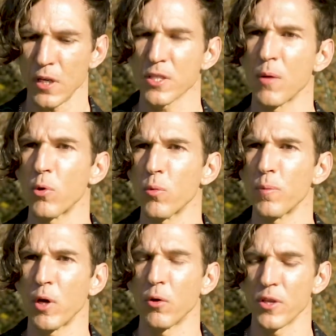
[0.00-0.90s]
Someone would
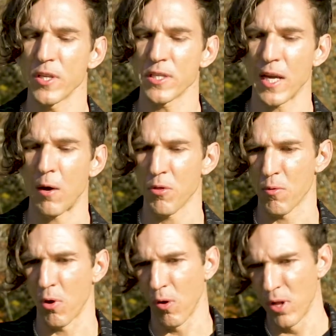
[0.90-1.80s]
be holding the south
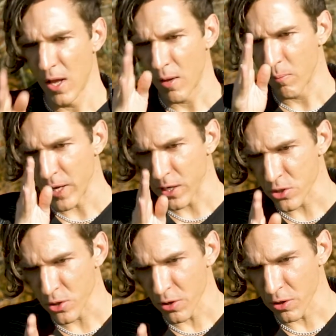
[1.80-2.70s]
role, making
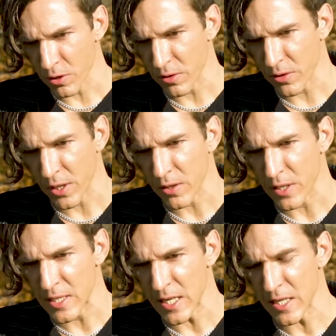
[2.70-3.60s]
sure that the
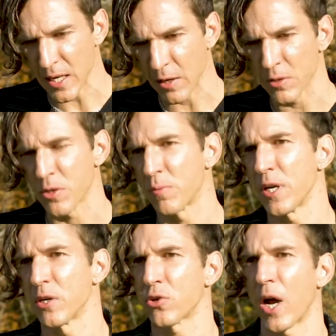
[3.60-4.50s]
details are
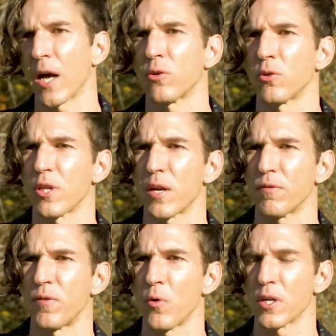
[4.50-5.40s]
being tracked, holding that
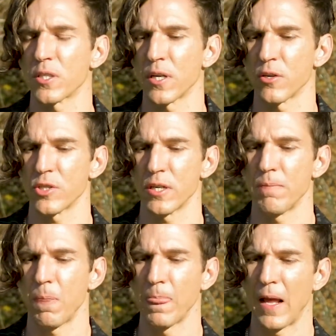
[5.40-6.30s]
focused energy.
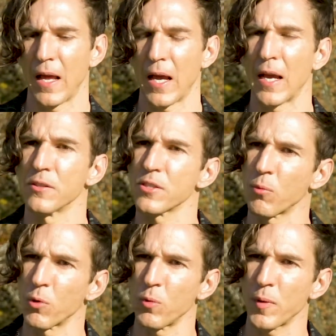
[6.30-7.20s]
And
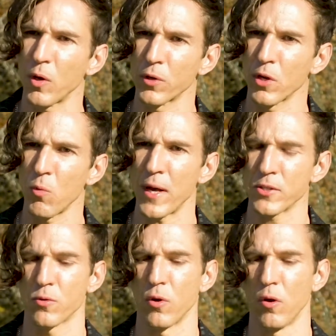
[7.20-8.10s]
someone would be holding a
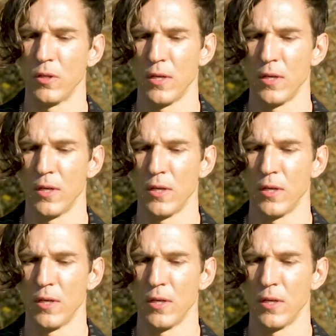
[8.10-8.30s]
west role,